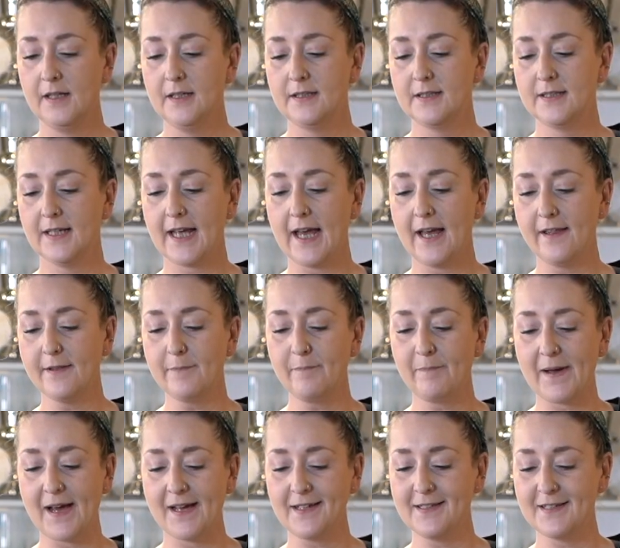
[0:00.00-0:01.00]
To get the
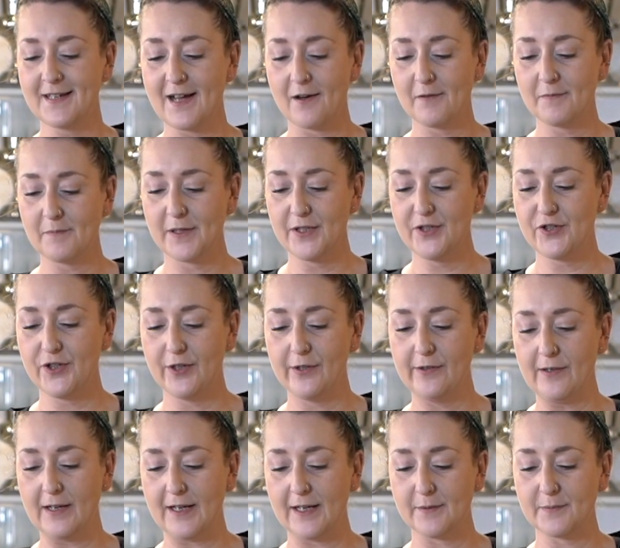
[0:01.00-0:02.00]
best out of my
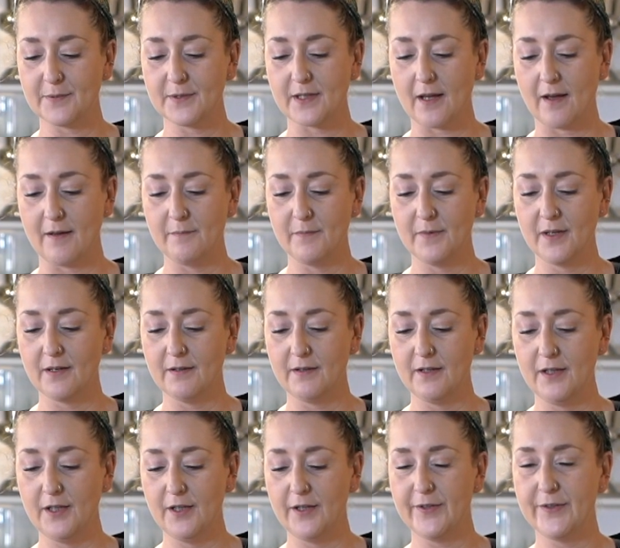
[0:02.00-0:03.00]
tulips, I'm going
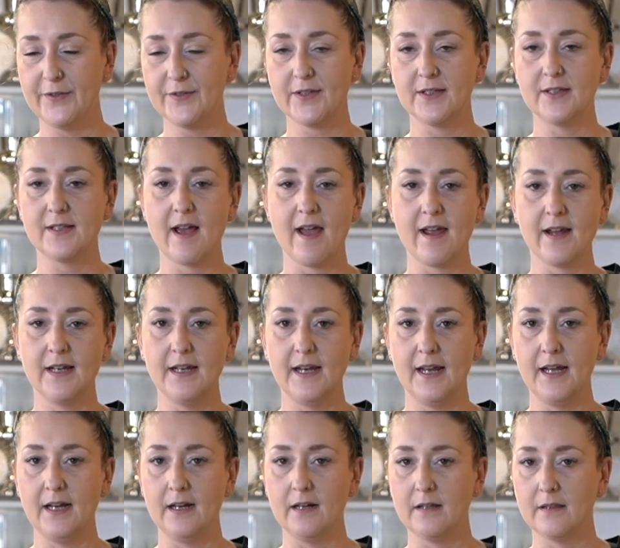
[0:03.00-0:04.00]
to use a
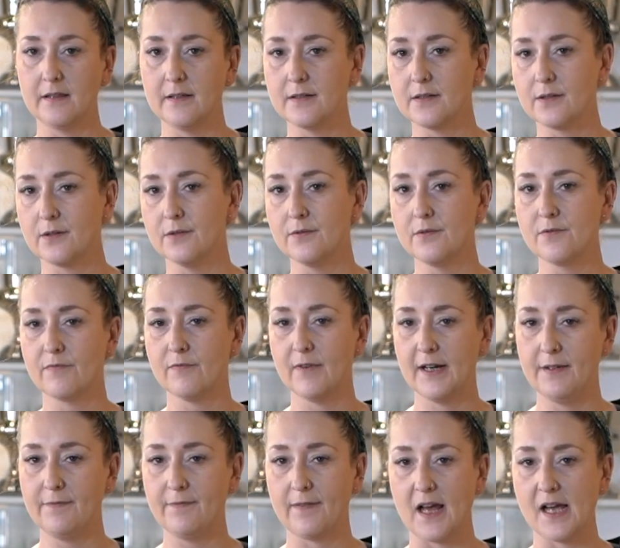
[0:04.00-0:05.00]
technique that's called
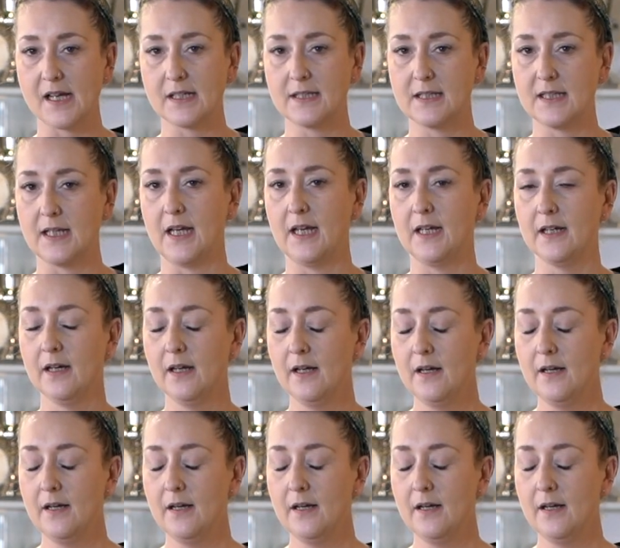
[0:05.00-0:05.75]
reflexing.